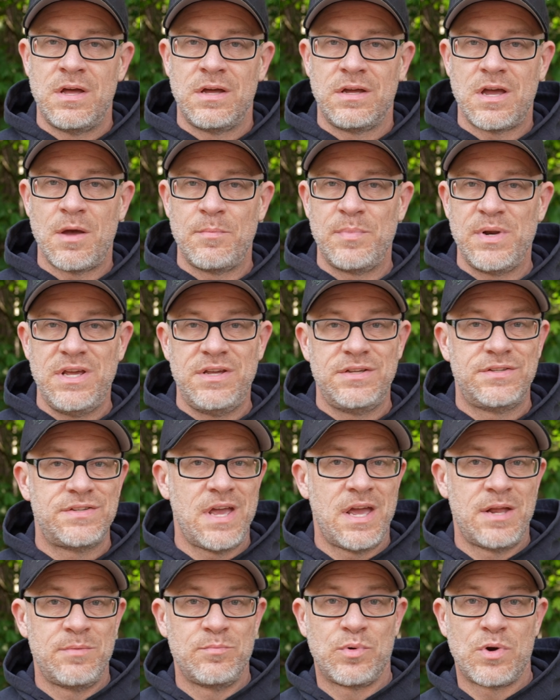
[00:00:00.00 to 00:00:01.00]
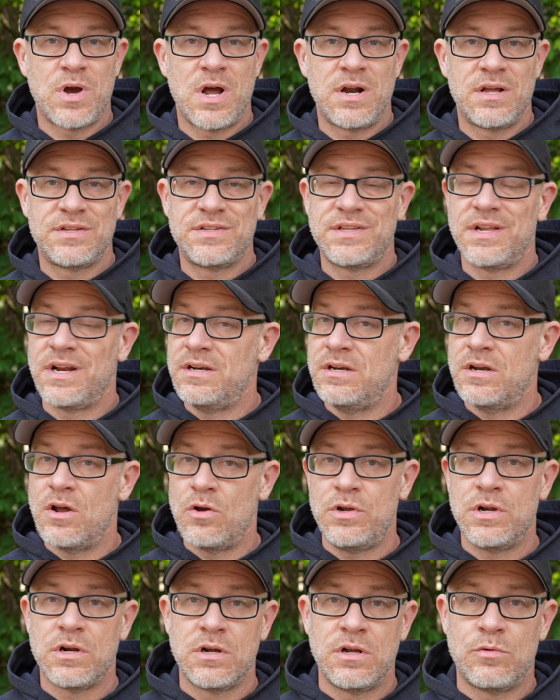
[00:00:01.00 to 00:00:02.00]
companies and products that I know
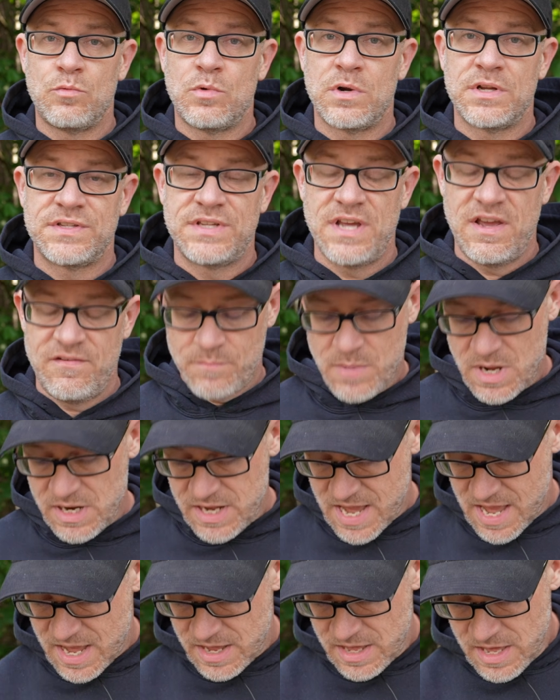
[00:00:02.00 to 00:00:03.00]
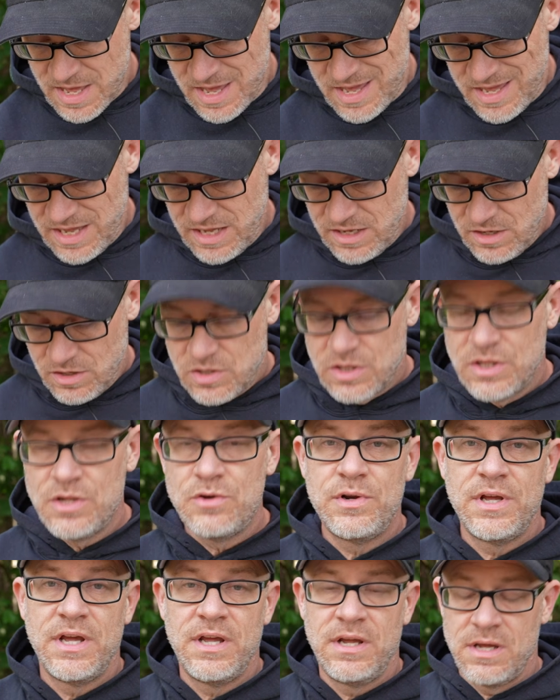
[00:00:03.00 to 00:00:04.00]
you're going to want to save money at,
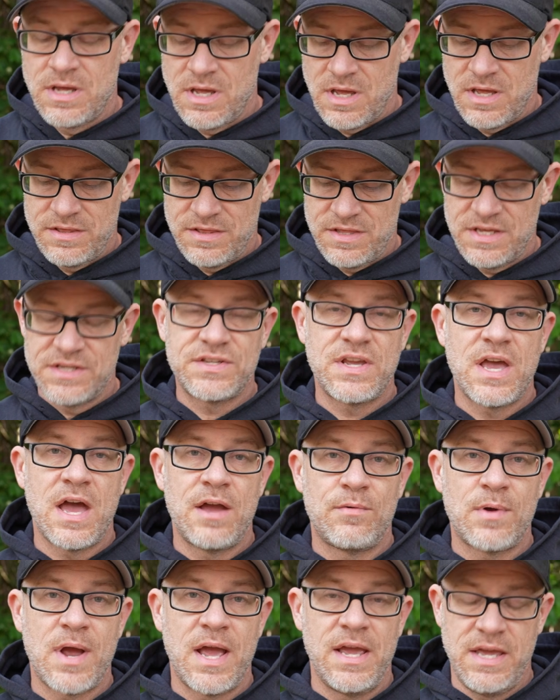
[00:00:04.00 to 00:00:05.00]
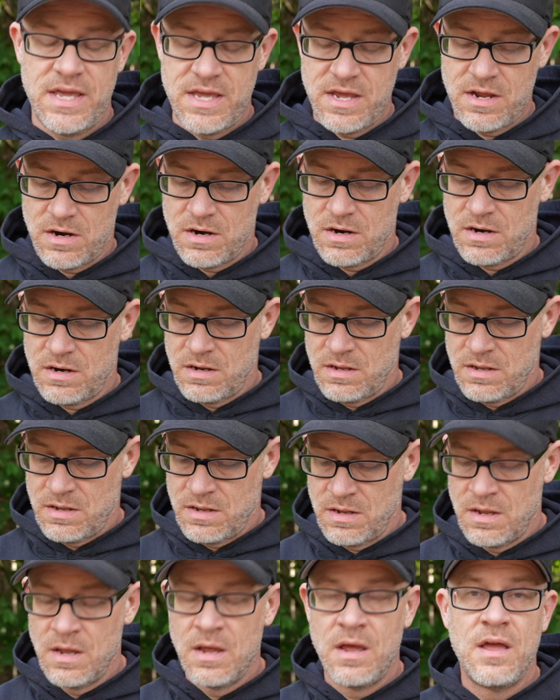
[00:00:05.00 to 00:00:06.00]
including this guy right here,
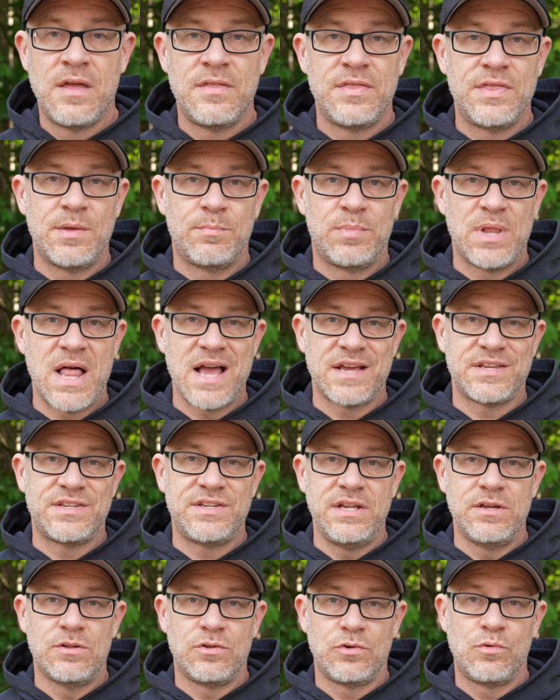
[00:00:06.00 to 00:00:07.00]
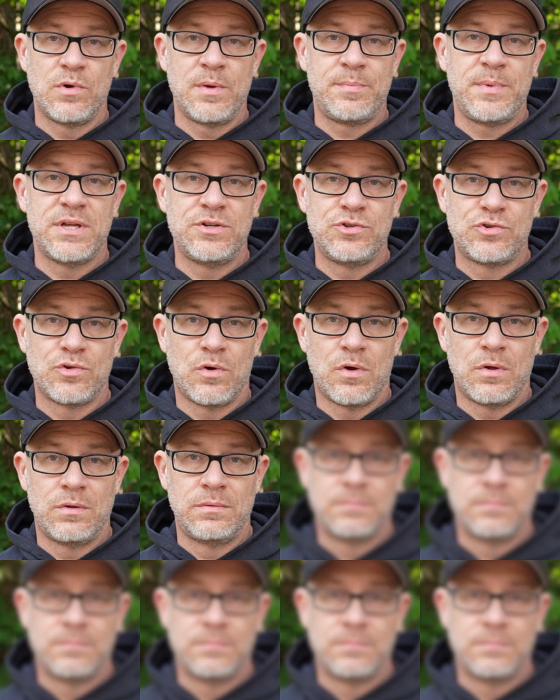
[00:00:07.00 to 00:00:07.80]
the BlackSteel grip control.